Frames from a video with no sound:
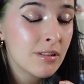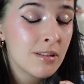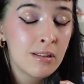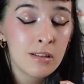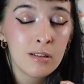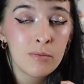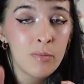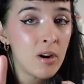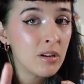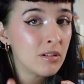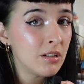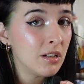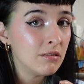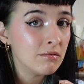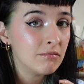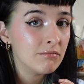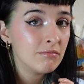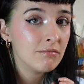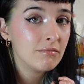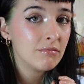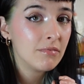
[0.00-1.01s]
this is part
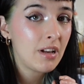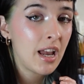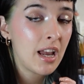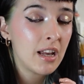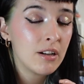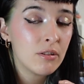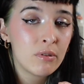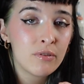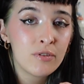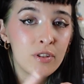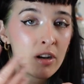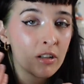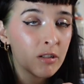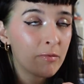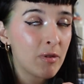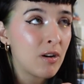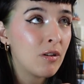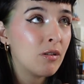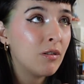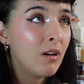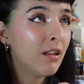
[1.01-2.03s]
2. And we've talked
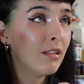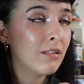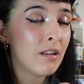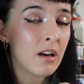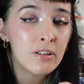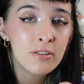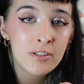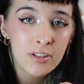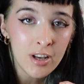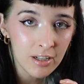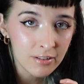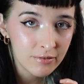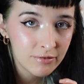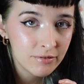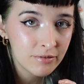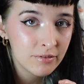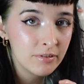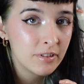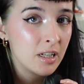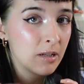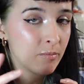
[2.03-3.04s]
about a lot of
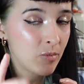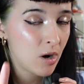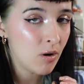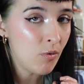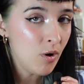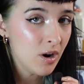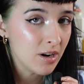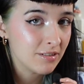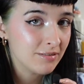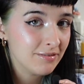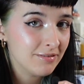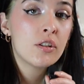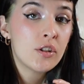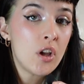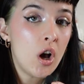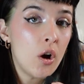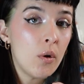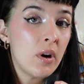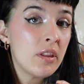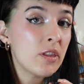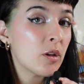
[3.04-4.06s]
stuff in part 1.
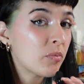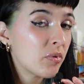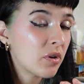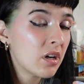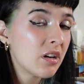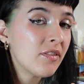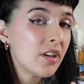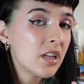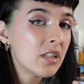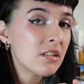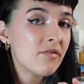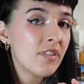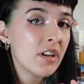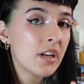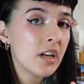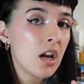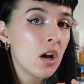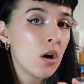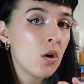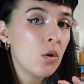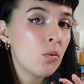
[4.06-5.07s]
So in the previous
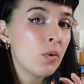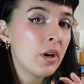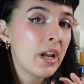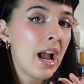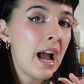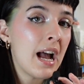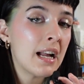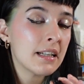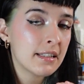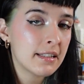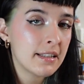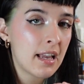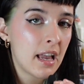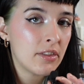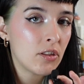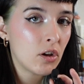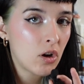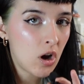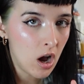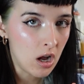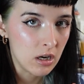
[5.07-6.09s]
video, we had
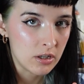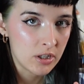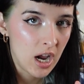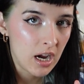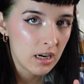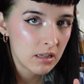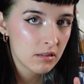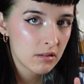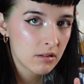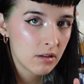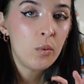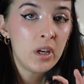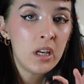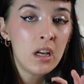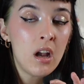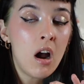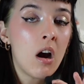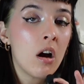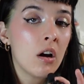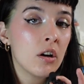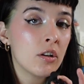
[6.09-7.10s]
set the context.
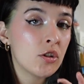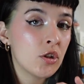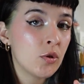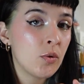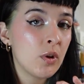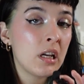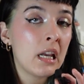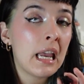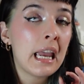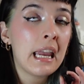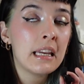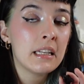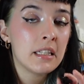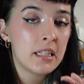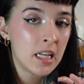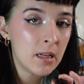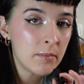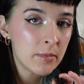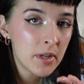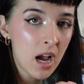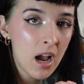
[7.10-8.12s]
We are doing a
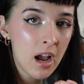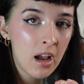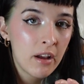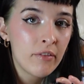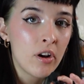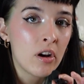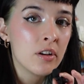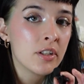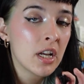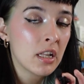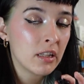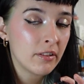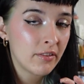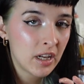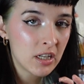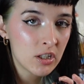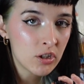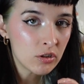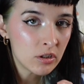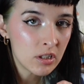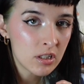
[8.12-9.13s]
deep dive on
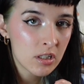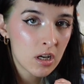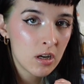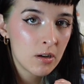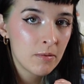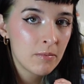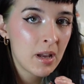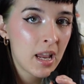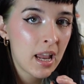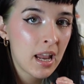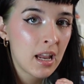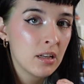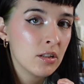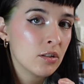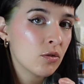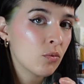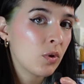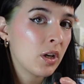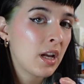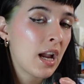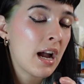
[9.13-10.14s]
televangelism,
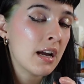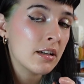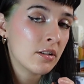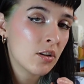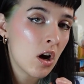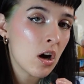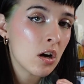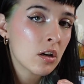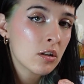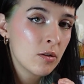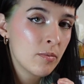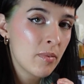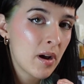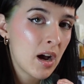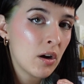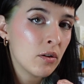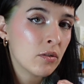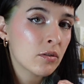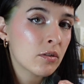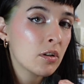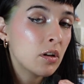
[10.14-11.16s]
and we had talked
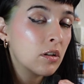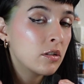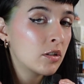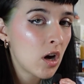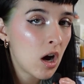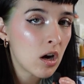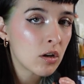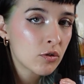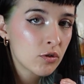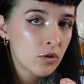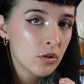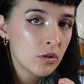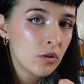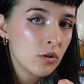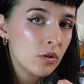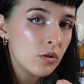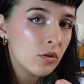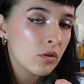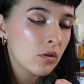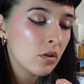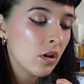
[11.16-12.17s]
about
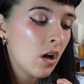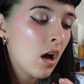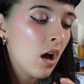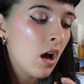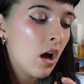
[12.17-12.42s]
doctrinal,